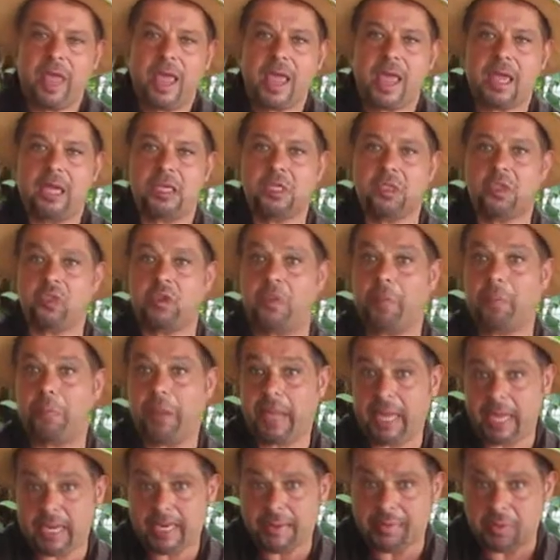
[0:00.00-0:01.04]
extra
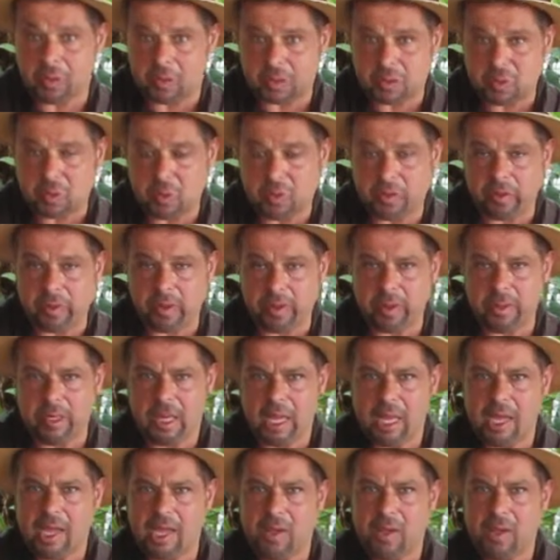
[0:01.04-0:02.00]
peat moss within it,